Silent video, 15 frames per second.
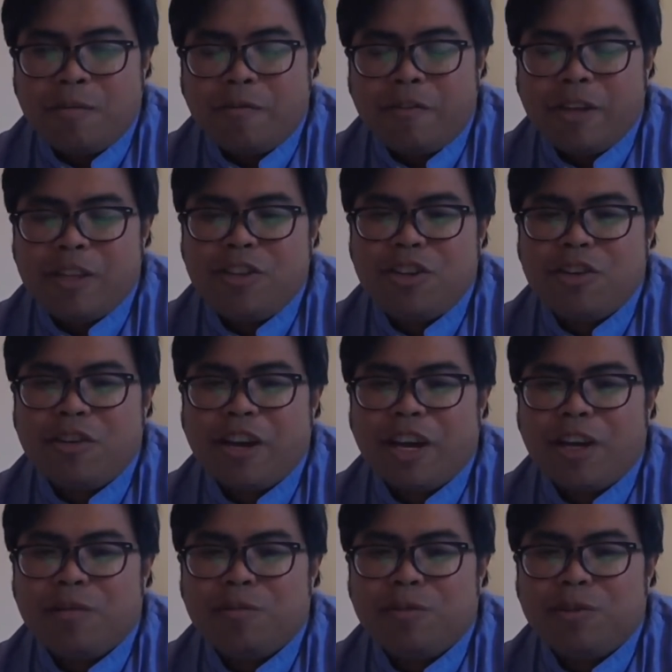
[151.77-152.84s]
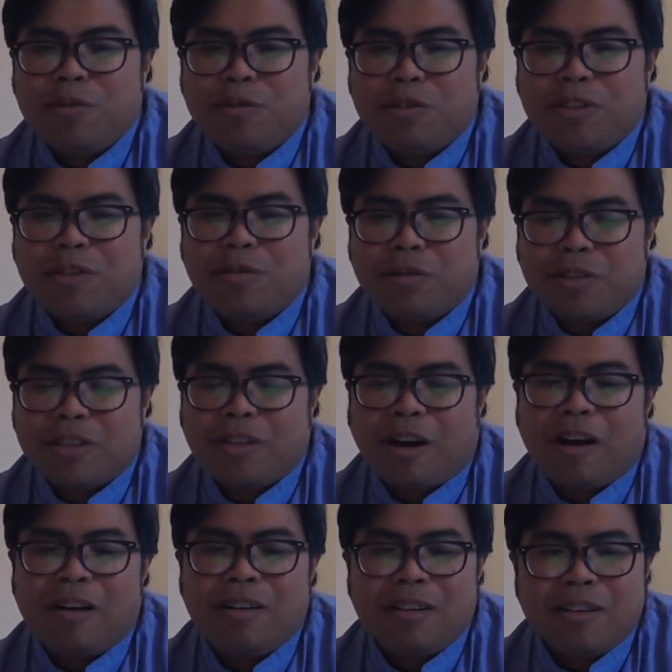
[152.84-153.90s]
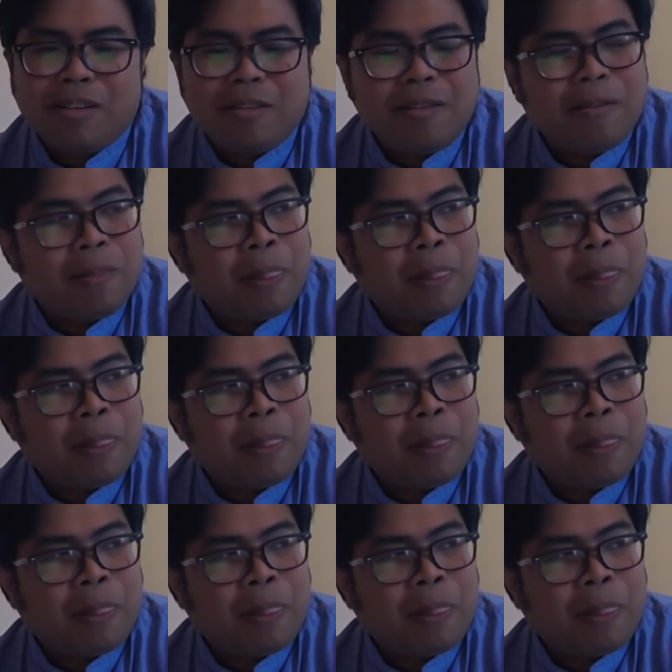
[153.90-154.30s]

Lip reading: video games started,